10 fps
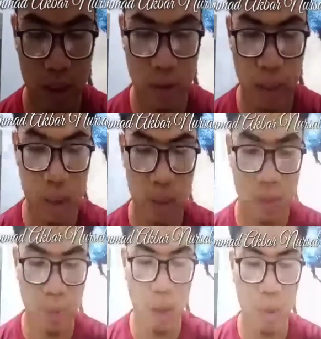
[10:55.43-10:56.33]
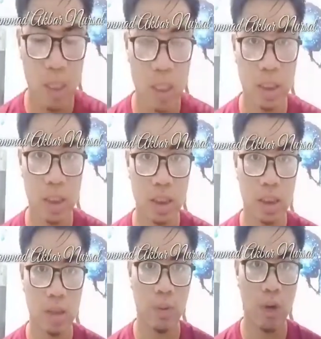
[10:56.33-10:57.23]
stress vowel
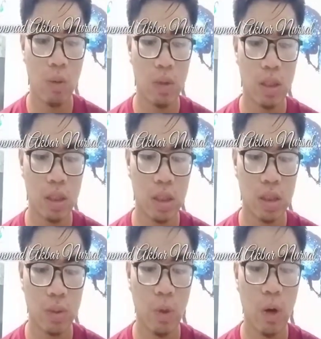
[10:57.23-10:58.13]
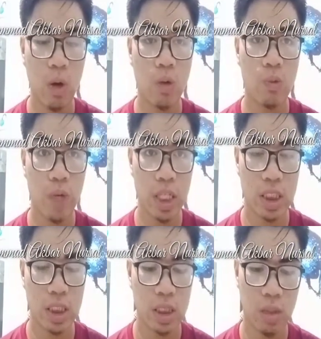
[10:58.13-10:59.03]
in power four
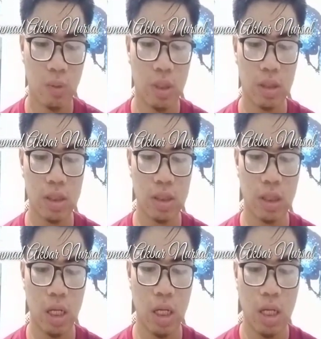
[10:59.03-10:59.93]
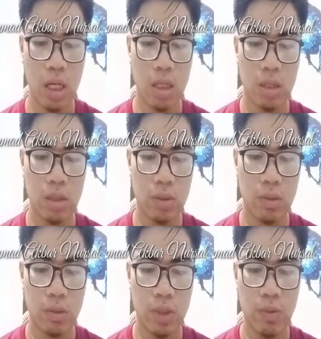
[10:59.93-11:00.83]
ways. Whereas
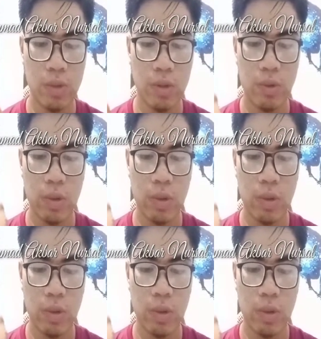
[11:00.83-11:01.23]
differ from